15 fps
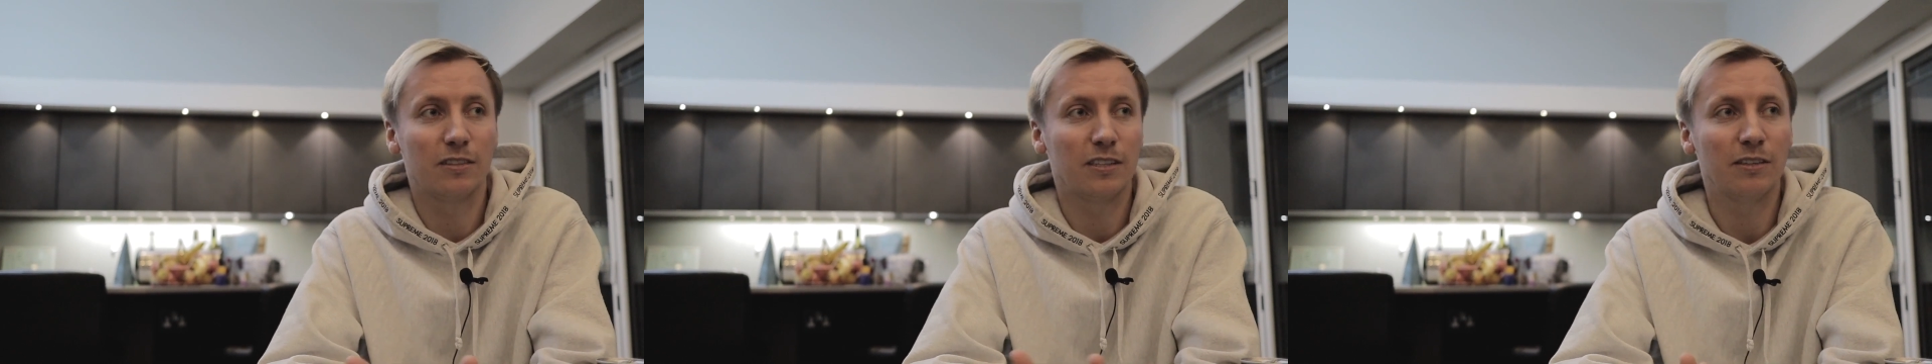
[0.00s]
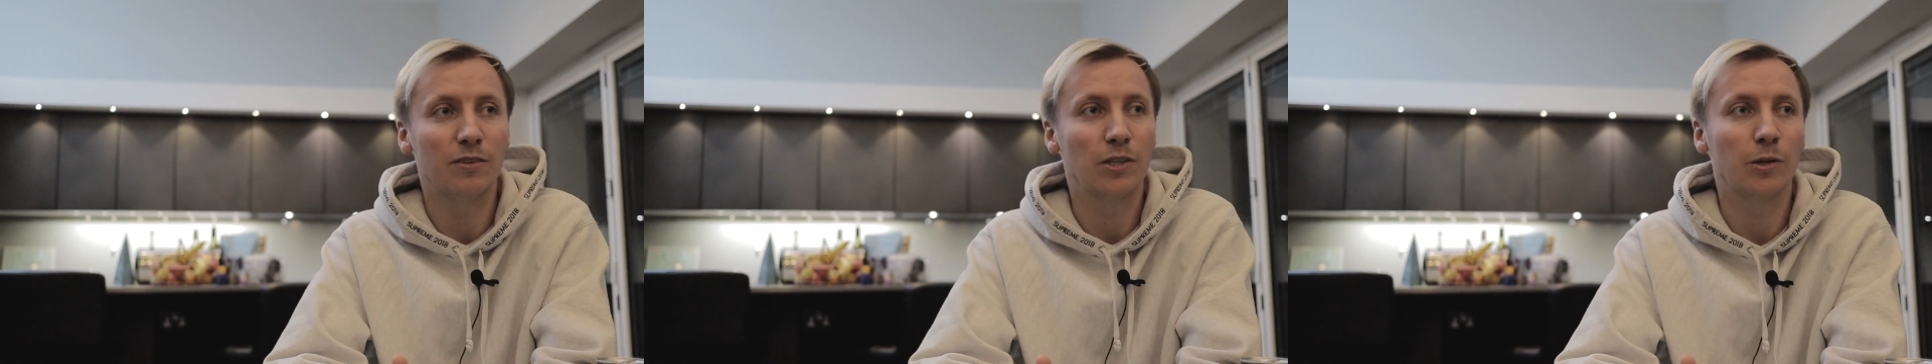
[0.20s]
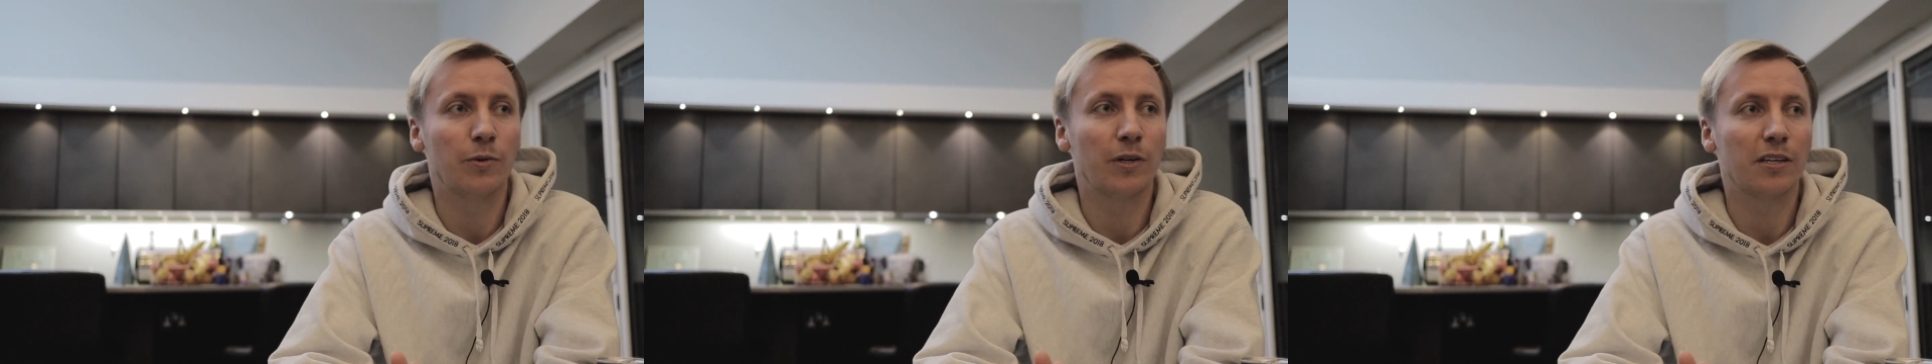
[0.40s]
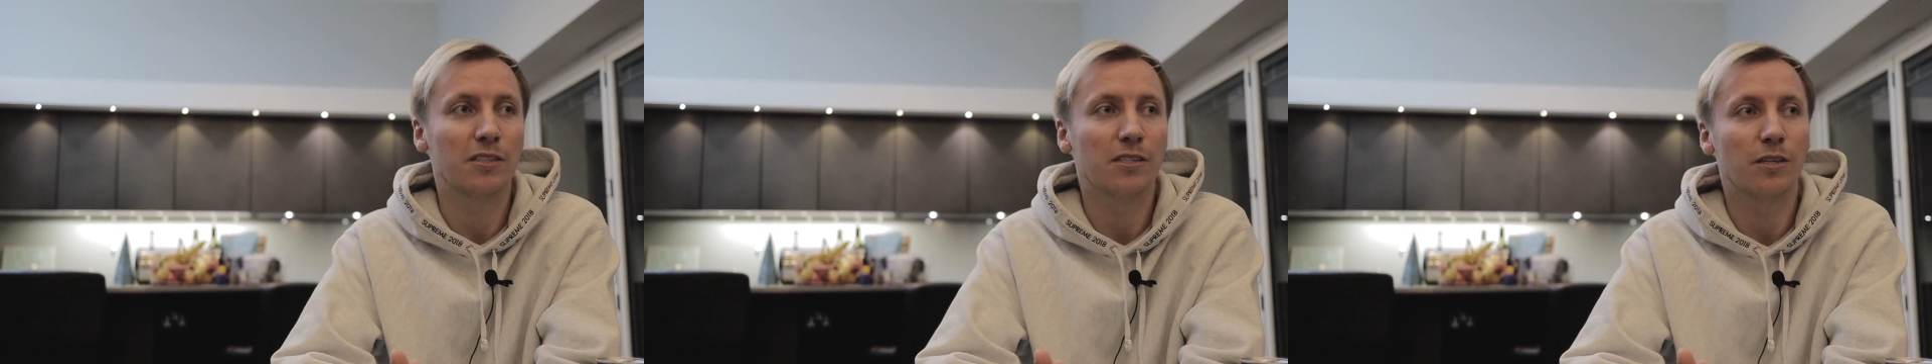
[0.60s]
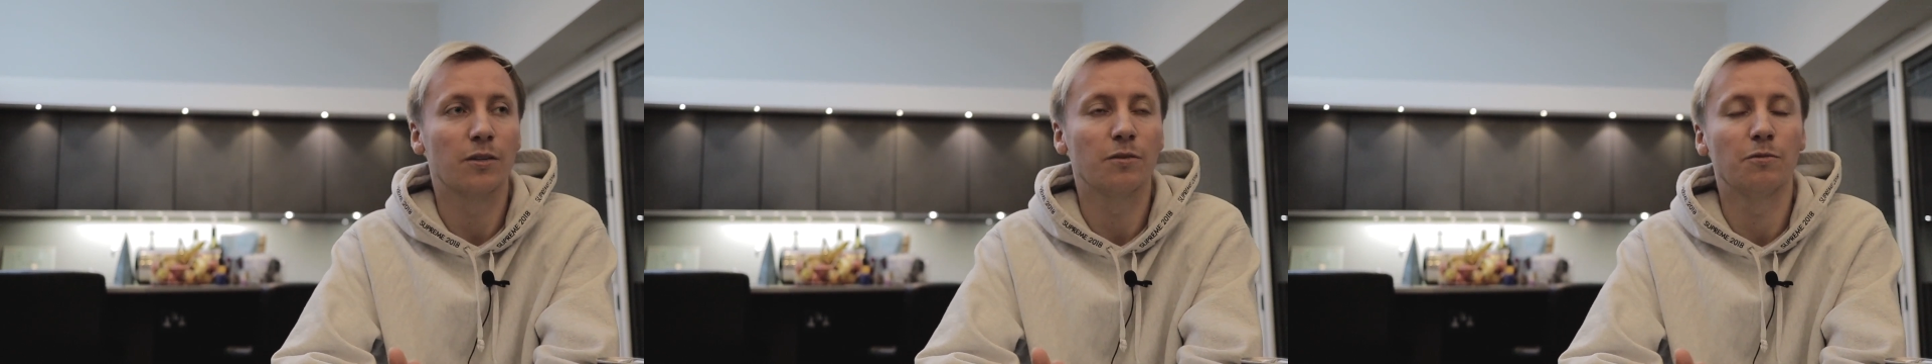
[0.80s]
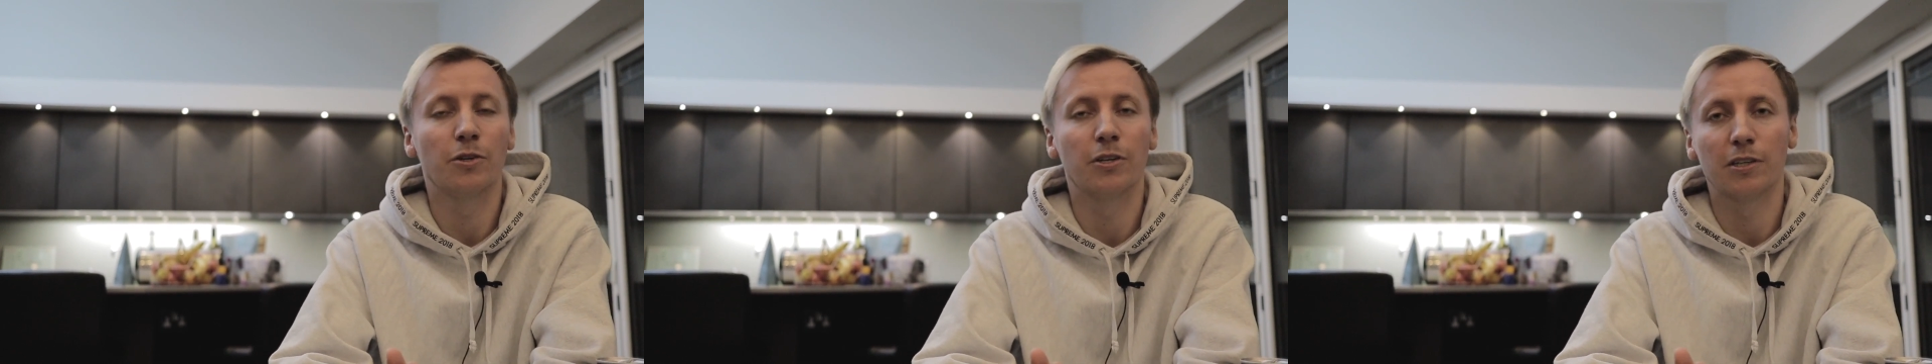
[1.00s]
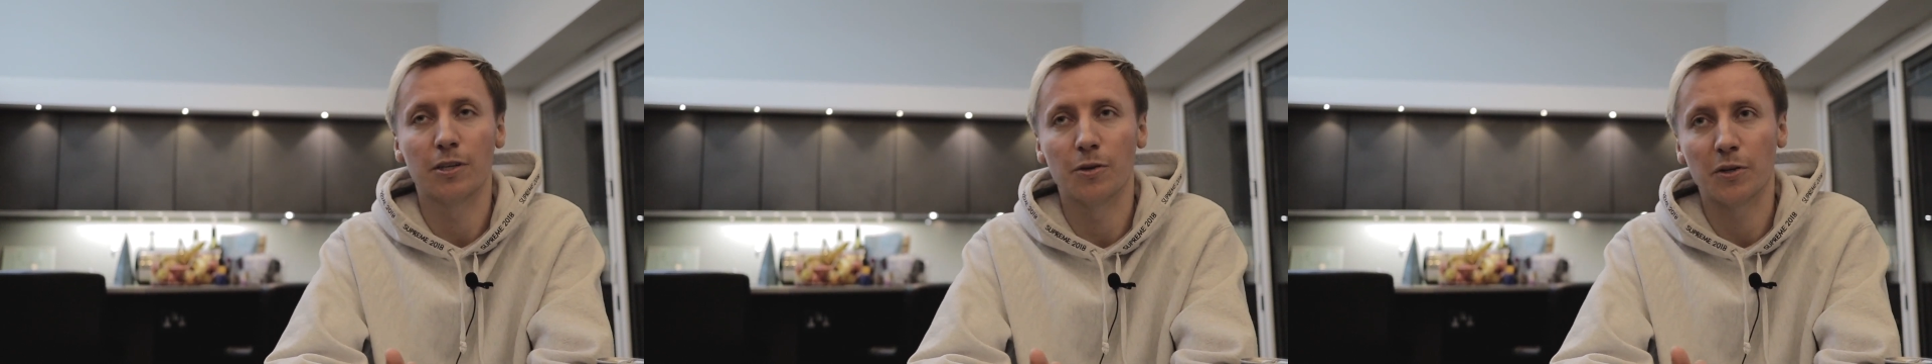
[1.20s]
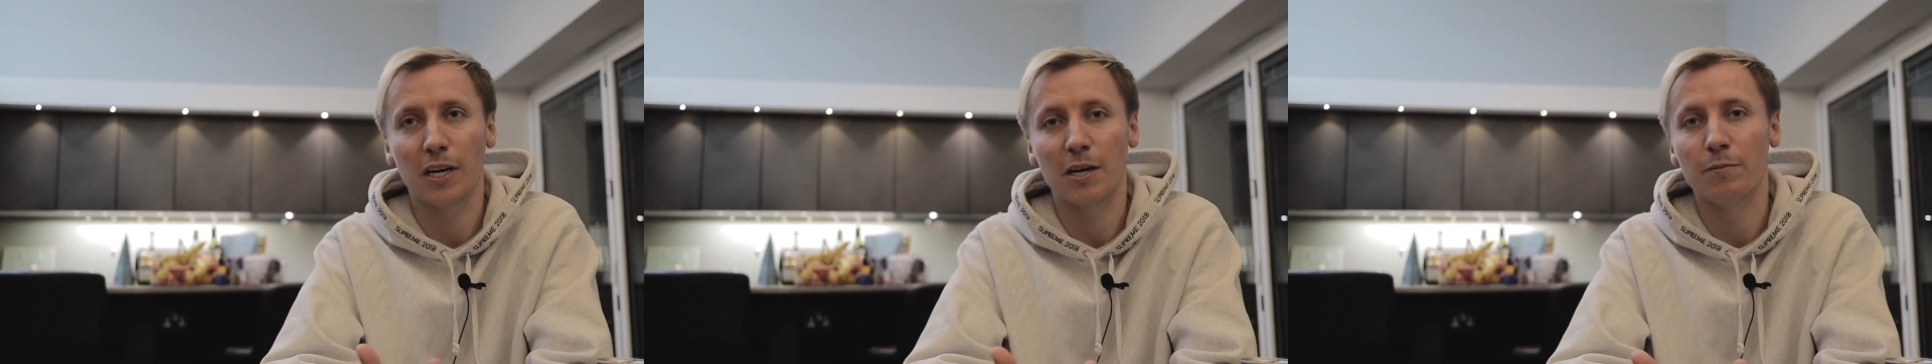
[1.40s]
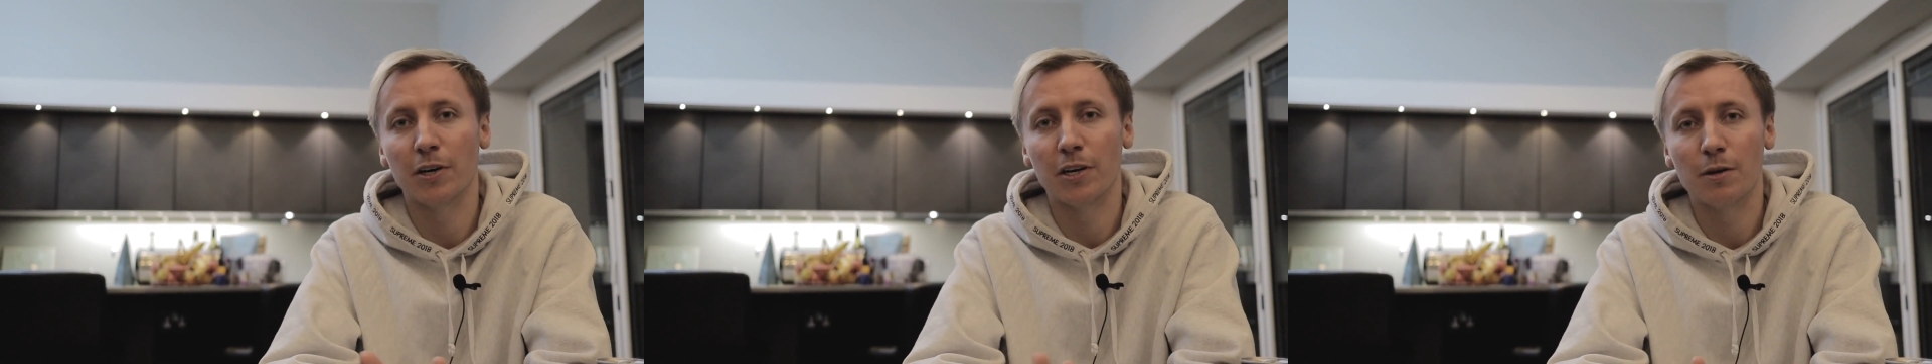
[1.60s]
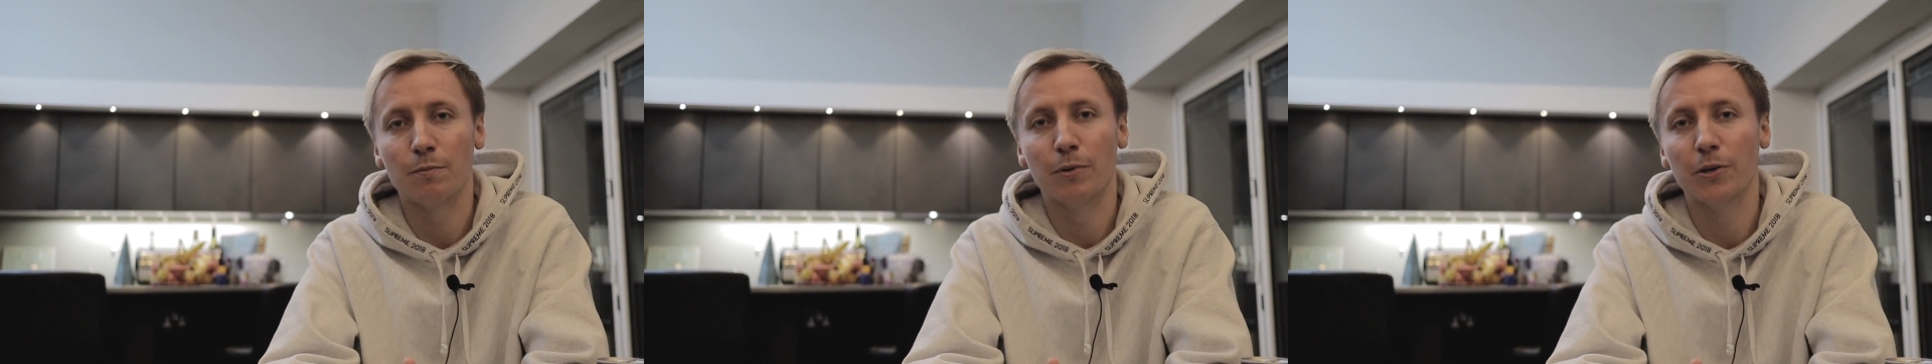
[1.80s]
even though when I started earning okay
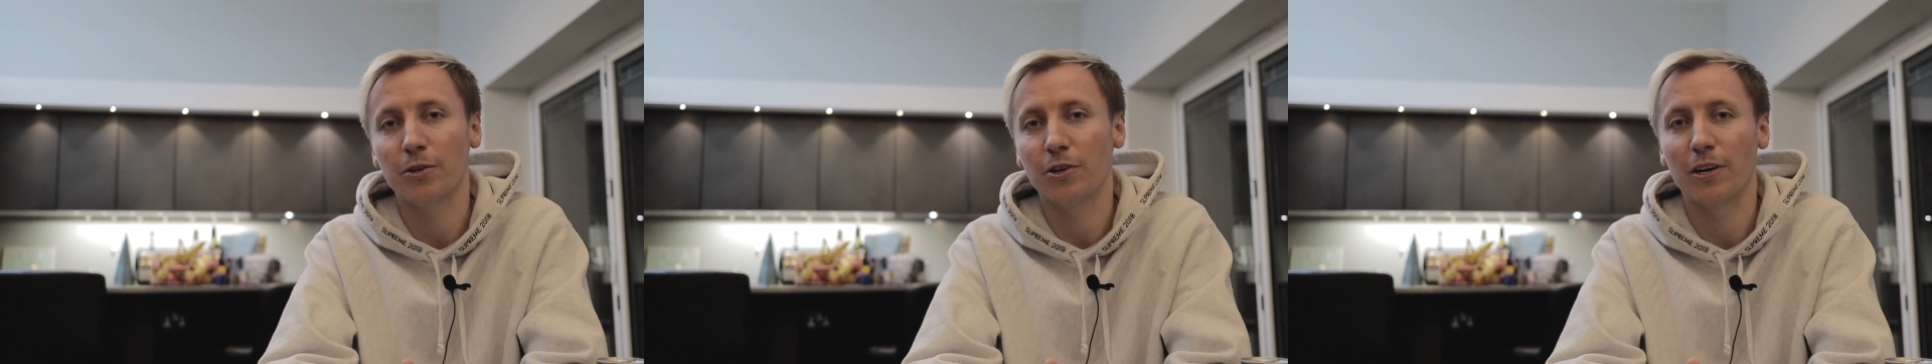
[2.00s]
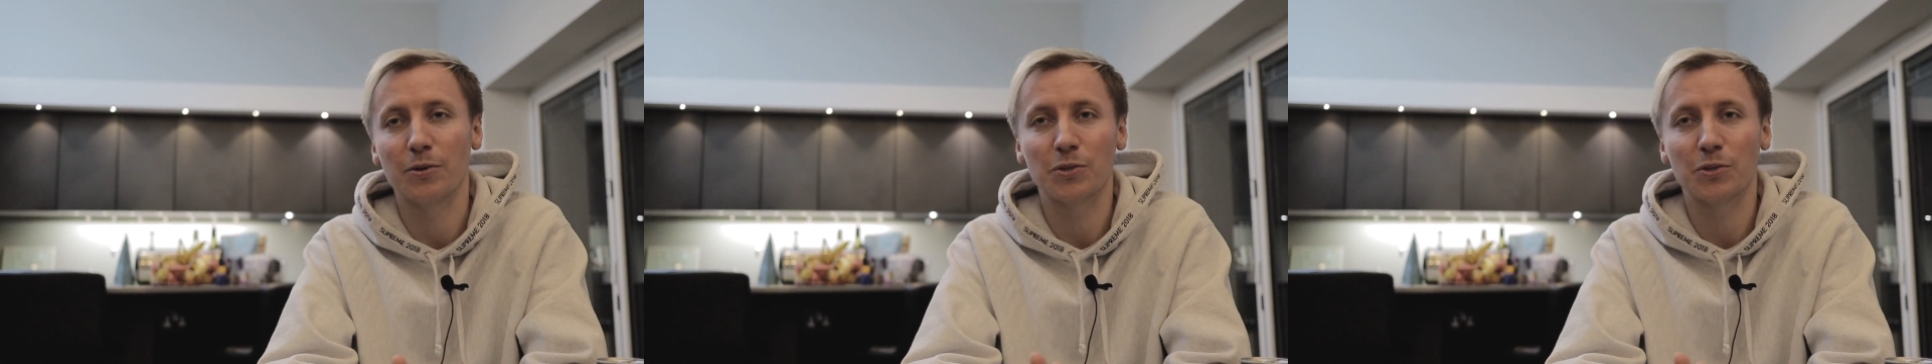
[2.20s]
money in poker,